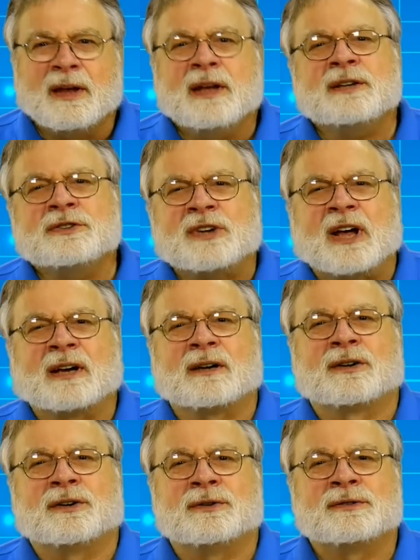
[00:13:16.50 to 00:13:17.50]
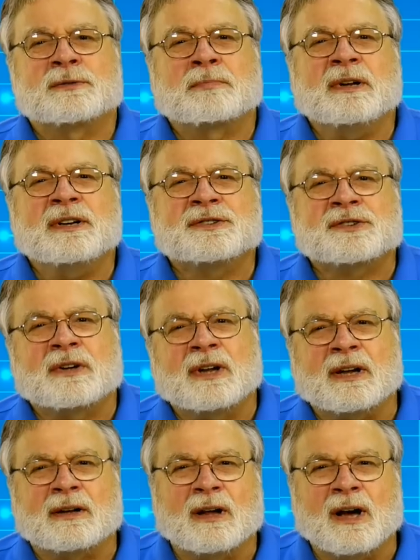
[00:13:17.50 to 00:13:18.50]
In channel news, please
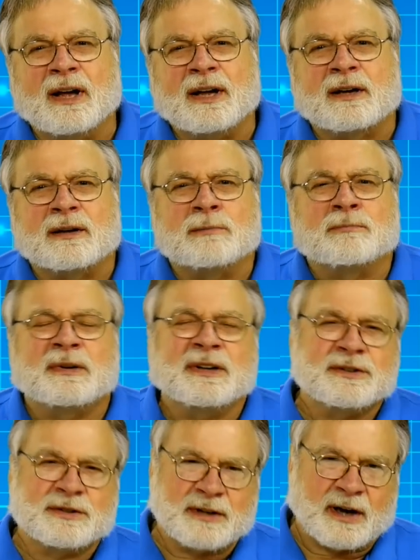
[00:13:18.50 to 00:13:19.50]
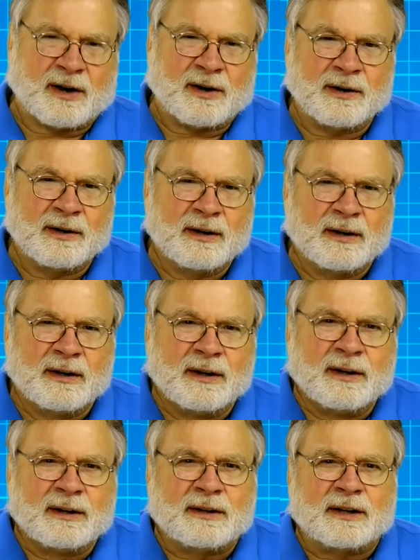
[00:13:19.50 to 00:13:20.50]
click like and please share.
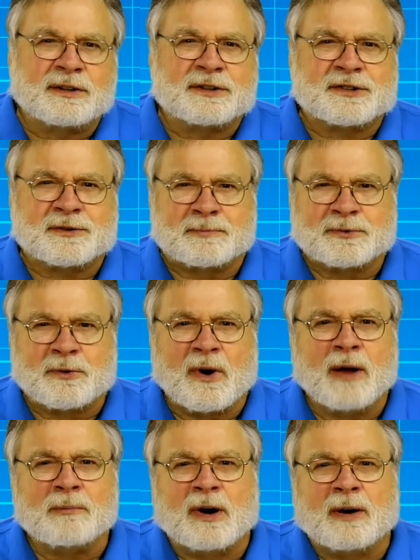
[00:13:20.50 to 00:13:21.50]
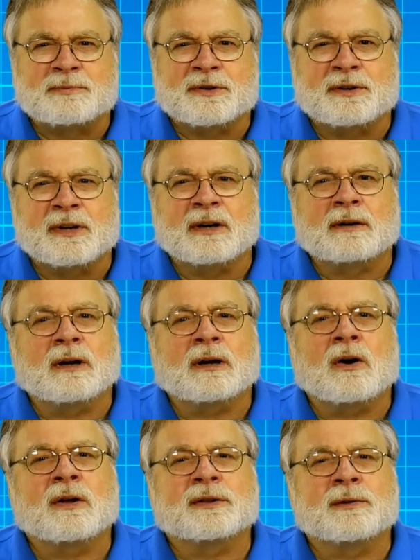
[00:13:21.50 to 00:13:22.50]
Click the subscribe option, then
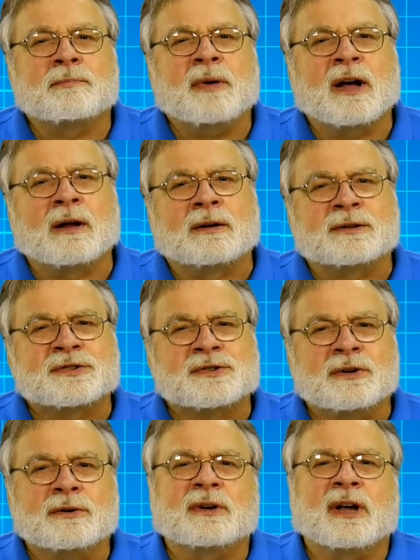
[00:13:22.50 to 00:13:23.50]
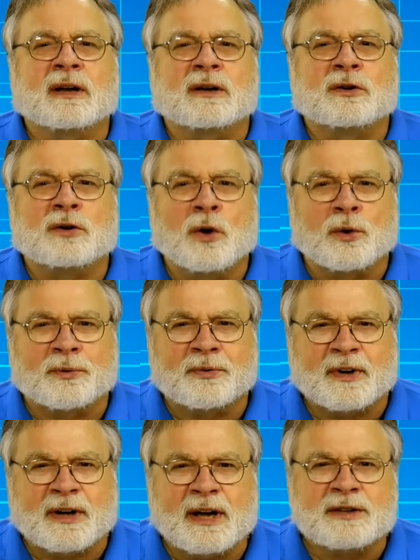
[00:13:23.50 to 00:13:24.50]
click on the bell so you get
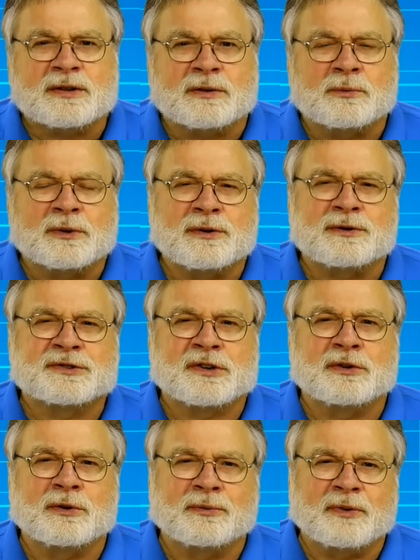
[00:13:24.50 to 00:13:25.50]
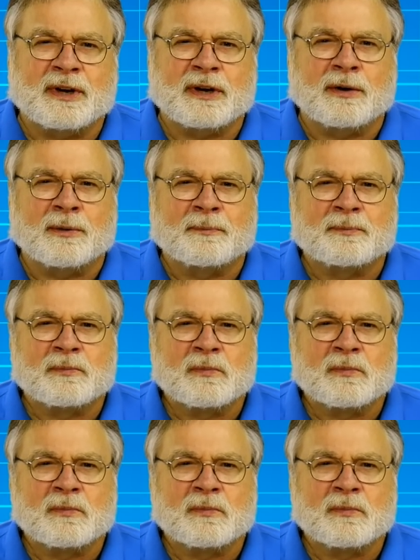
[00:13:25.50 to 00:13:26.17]
notification when there's a new video.